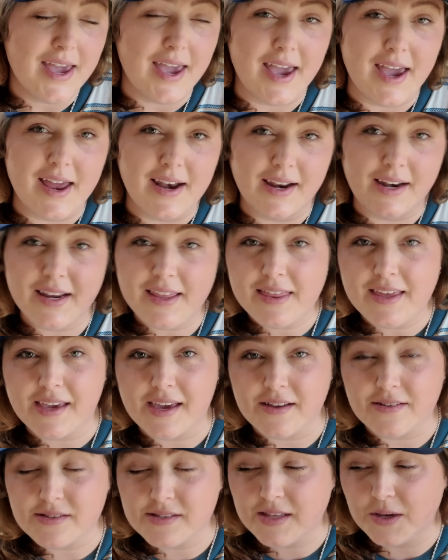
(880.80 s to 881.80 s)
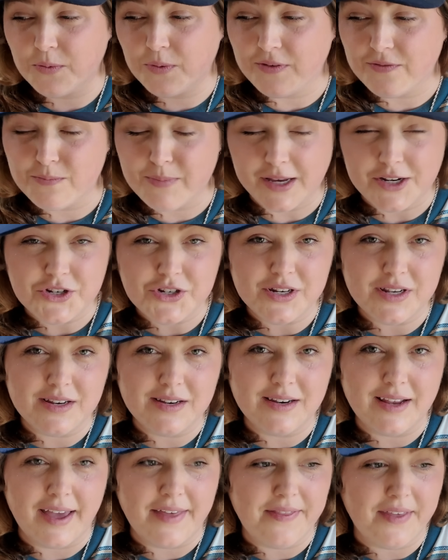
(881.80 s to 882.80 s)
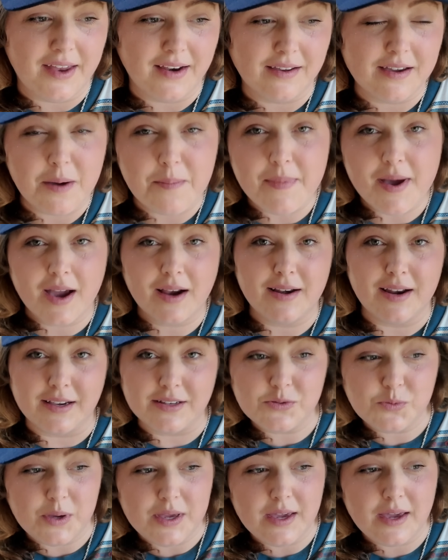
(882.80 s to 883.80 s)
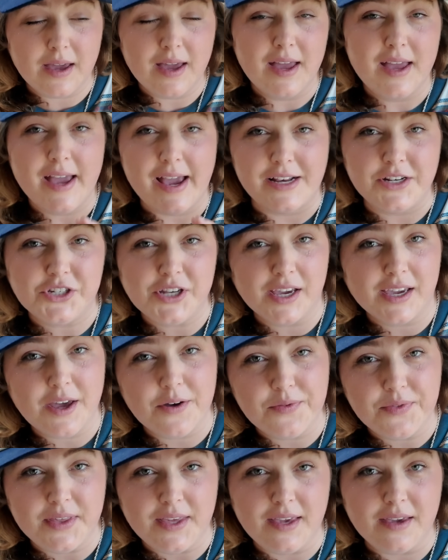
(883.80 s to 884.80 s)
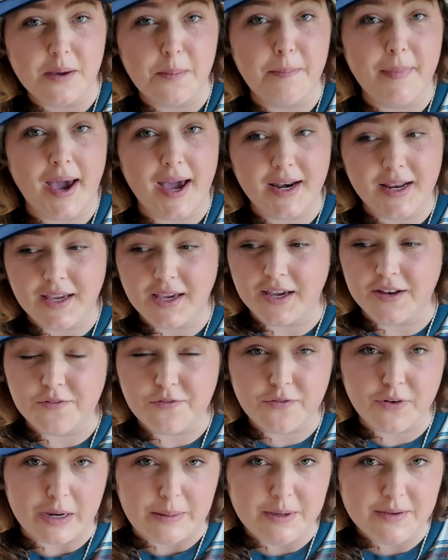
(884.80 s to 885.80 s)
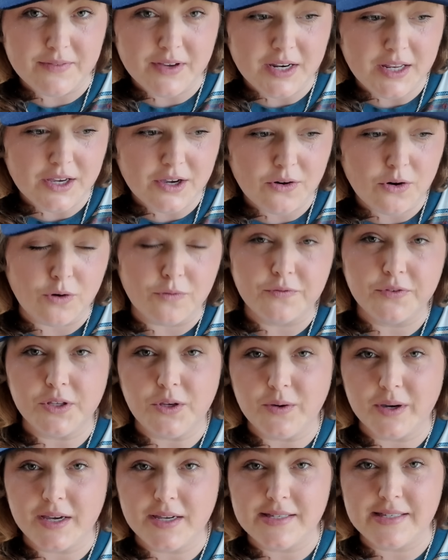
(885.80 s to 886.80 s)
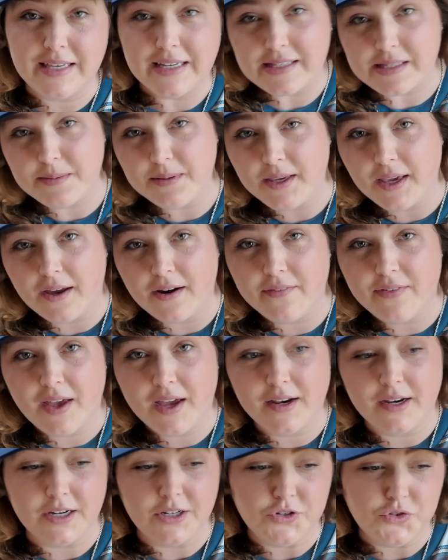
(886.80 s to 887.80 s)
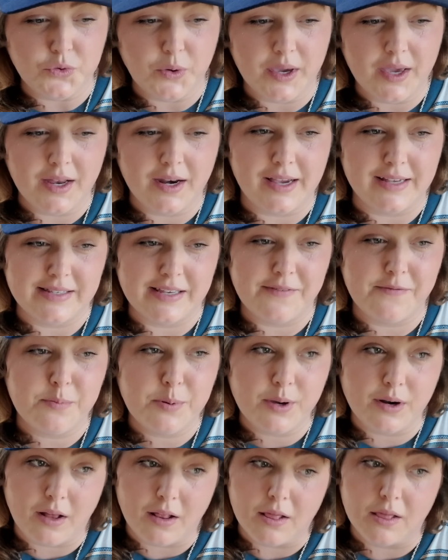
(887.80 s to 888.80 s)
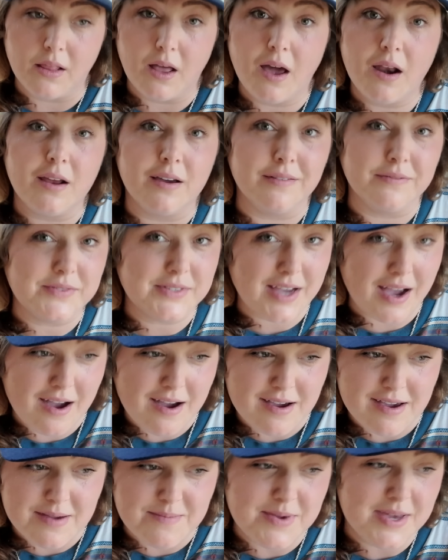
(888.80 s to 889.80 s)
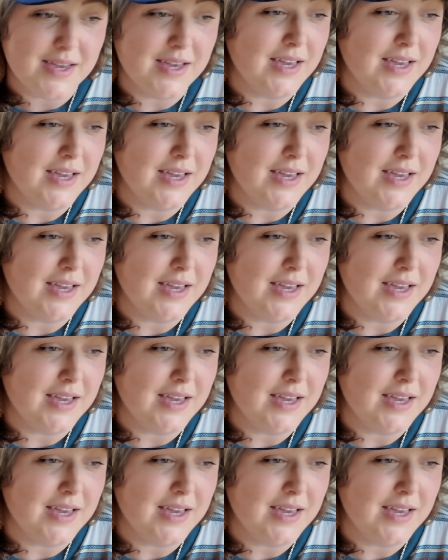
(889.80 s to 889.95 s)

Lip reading: and anything else that we've mentioned, and then come back next week and check out the matting and framing video. Hopefully you guys get something out of that and enjoy it, as I've put a lot of time